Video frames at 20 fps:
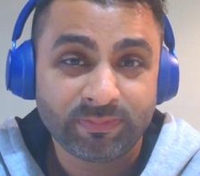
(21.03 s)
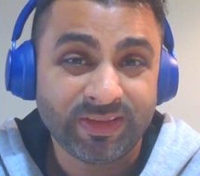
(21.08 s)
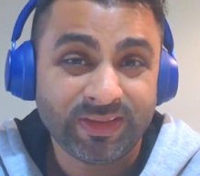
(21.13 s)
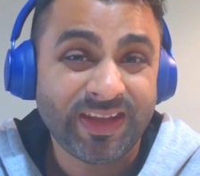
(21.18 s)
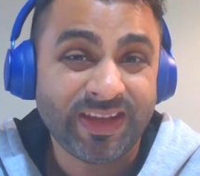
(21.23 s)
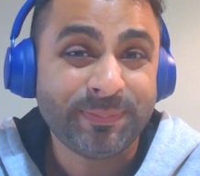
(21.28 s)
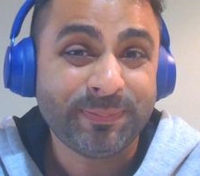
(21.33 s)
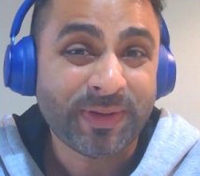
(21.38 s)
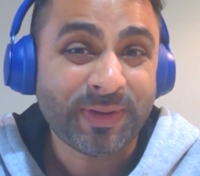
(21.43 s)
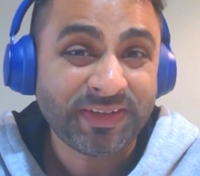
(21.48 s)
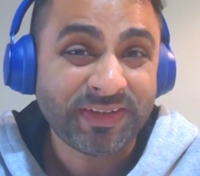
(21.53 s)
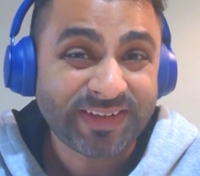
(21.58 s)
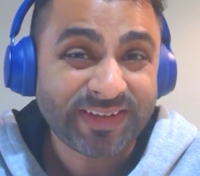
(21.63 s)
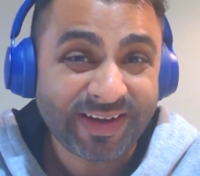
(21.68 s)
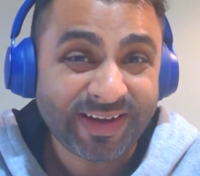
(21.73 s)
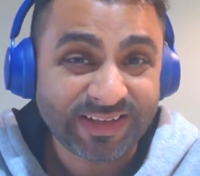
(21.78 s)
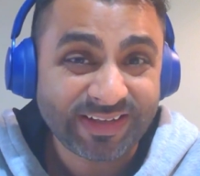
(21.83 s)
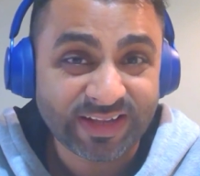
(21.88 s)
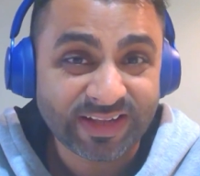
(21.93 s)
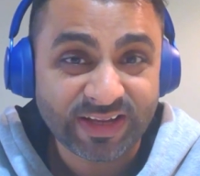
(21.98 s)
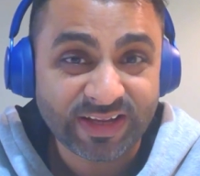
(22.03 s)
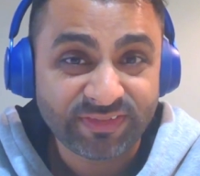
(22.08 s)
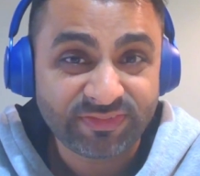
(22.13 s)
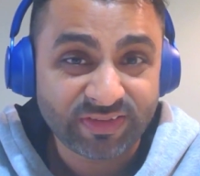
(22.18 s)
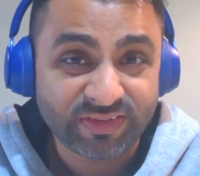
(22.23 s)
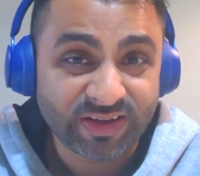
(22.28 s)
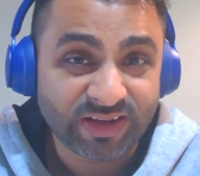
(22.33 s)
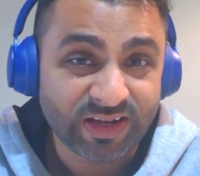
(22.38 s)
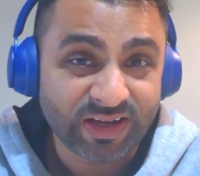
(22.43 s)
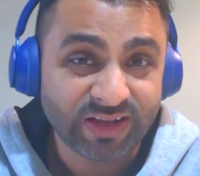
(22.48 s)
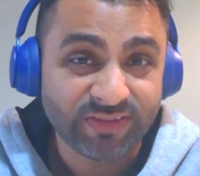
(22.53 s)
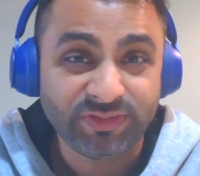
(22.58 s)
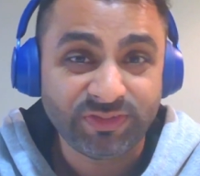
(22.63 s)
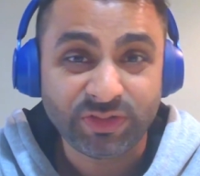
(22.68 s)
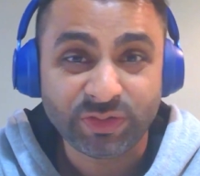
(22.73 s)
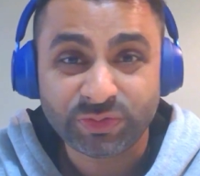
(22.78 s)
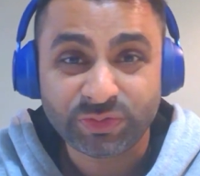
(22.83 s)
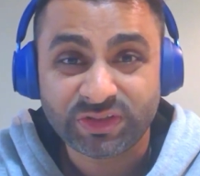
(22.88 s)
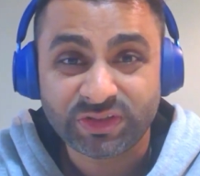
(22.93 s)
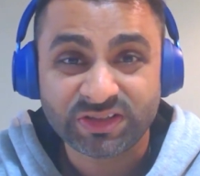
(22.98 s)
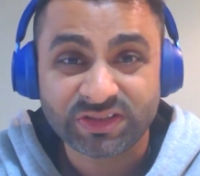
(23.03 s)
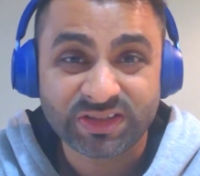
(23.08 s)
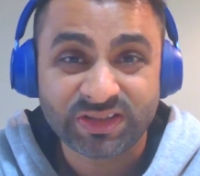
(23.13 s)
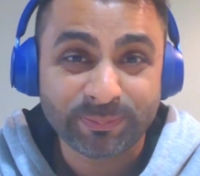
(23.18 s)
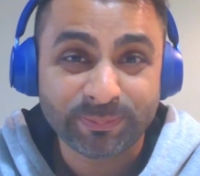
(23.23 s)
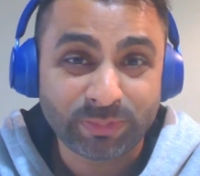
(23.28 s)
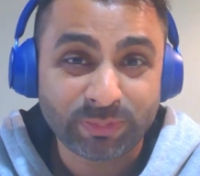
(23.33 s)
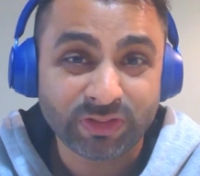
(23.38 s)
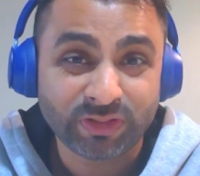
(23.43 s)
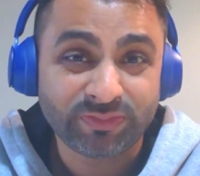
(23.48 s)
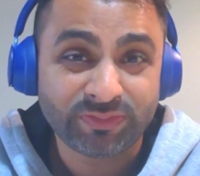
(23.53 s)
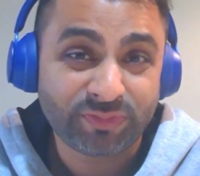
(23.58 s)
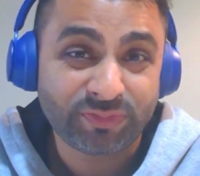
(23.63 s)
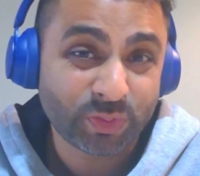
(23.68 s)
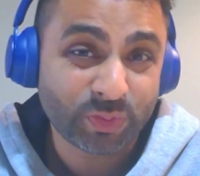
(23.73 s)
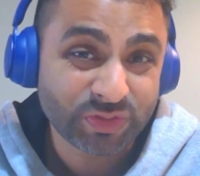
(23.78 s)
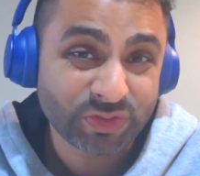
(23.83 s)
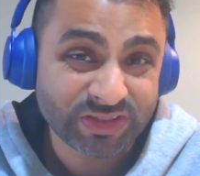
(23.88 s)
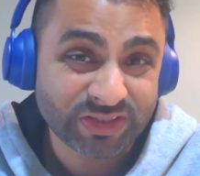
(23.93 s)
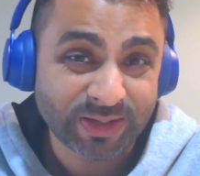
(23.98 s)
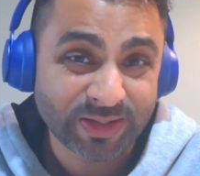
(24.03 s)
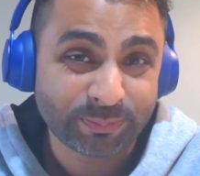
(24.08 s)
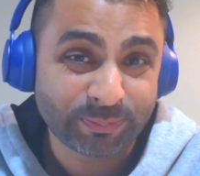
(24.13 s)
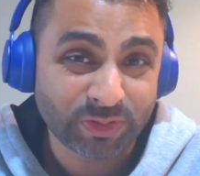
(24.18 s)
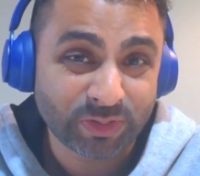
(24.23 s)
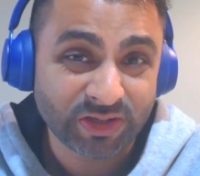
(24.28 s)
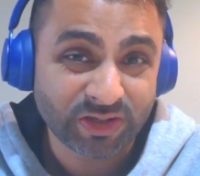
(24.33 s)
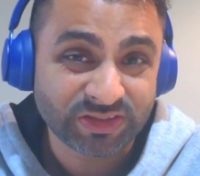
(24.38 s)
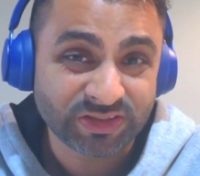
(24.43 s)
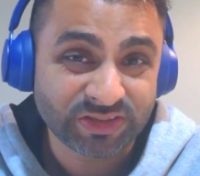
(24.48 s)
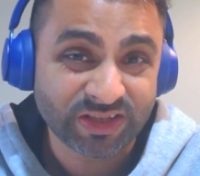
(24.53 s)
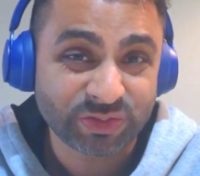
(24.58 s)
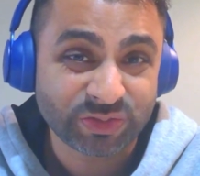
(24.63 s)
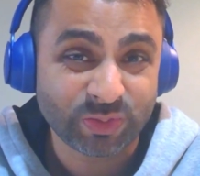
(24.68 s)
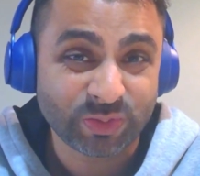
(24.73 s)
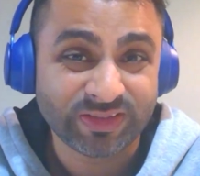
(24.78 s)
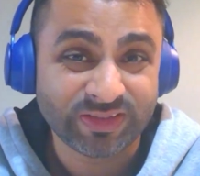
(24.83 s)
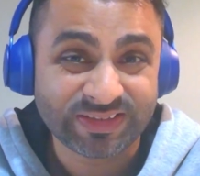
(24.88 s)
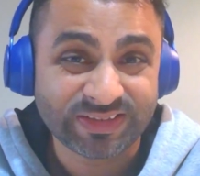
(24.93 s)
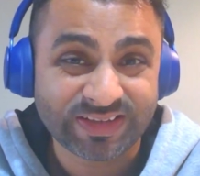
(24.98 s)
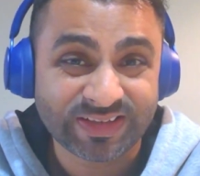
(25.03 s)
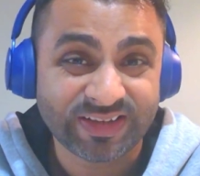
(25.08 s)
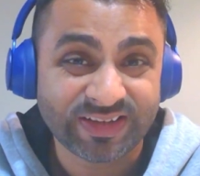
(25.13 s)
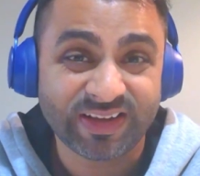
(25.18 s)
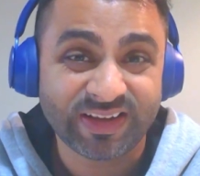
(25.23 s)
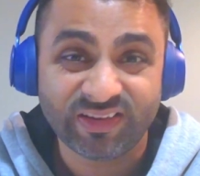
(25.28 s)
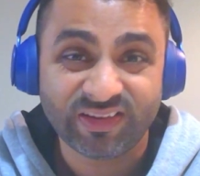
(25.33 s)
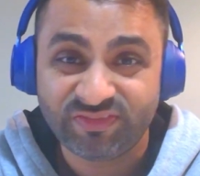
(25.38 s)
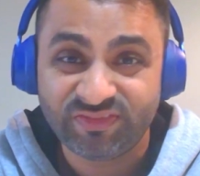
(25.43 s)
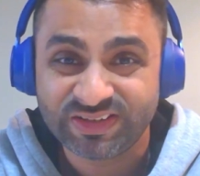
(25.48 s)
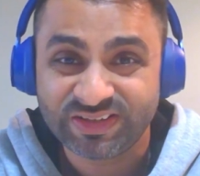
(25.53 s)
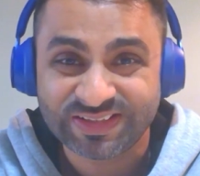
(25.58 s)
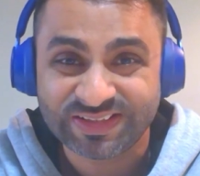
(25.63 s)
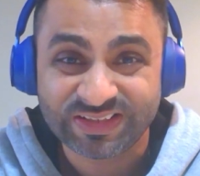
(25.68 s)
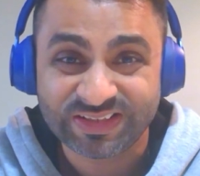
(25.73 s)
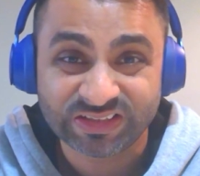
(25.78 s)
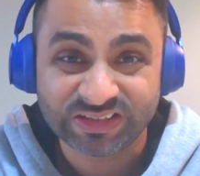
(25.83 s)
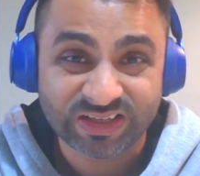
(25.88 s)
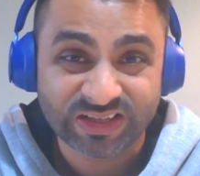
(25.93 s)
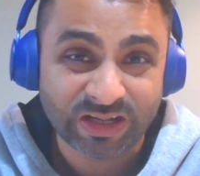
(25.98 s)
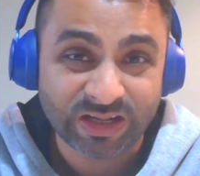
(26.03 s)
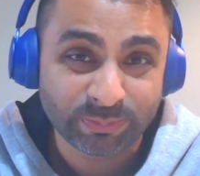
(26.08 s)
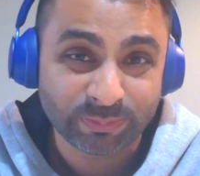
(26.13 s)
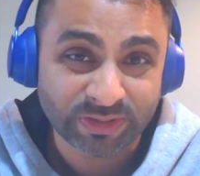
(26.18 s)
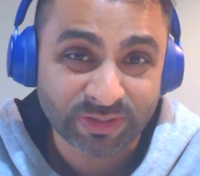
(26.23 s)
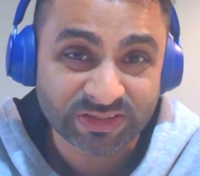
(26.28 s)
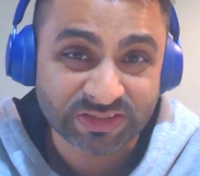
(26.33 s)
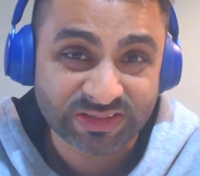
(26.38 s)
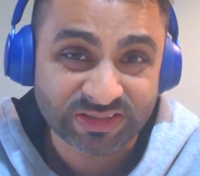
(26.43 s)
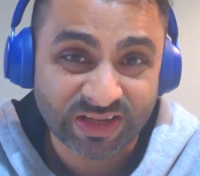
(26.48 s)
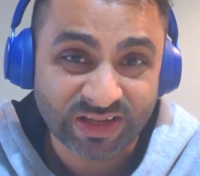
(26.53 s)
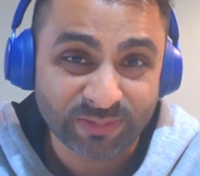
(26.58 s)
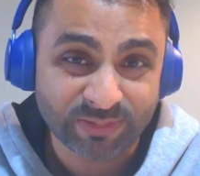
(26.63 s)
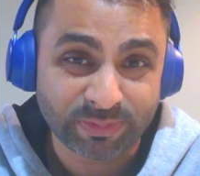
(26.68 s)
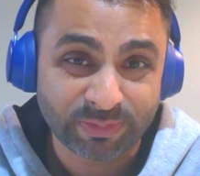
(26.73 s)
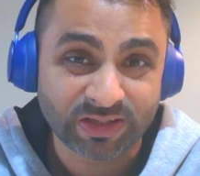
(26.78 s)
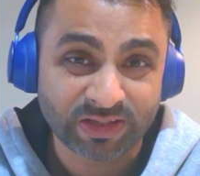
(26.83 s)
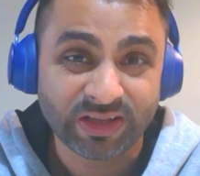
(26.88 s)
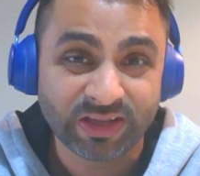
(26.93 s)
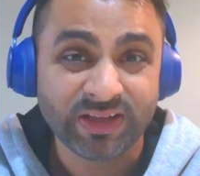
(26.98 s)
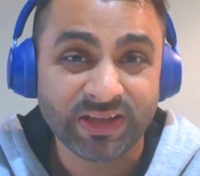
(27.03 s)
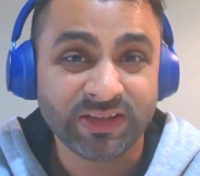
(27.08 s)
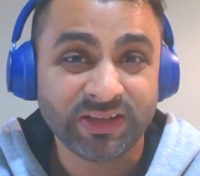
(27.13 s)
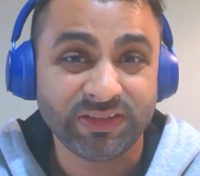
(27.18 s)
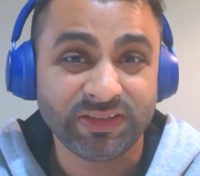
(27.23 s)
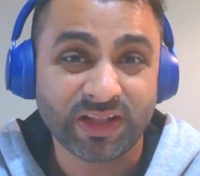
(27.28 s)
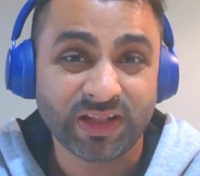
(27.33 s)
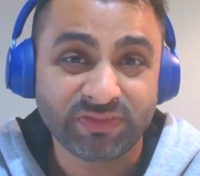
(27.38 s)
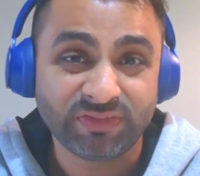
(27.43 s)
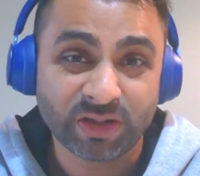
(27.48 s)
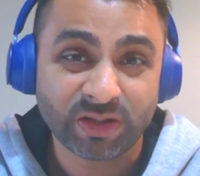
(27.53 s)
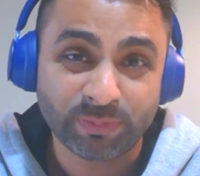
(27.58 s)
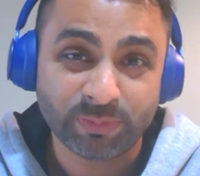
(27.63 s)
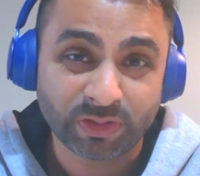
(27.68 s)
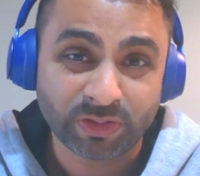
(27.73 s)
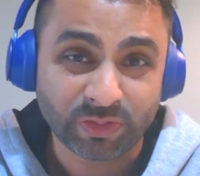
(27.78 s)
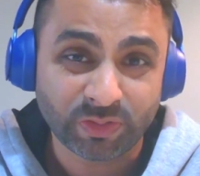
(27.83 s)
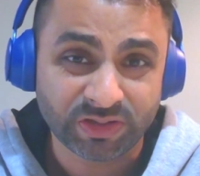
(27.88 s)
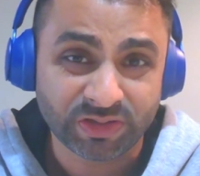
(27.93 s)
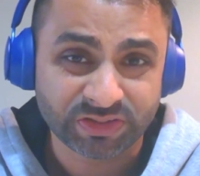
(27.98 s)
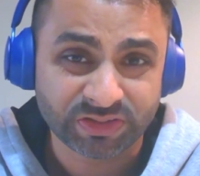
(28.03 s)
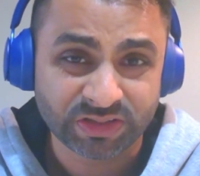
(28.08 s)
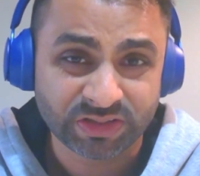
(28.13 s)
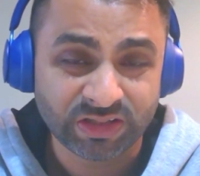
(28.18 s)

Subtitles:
In my entire life, I've used this simple 4-step process to understand every single complex topic that I've come across.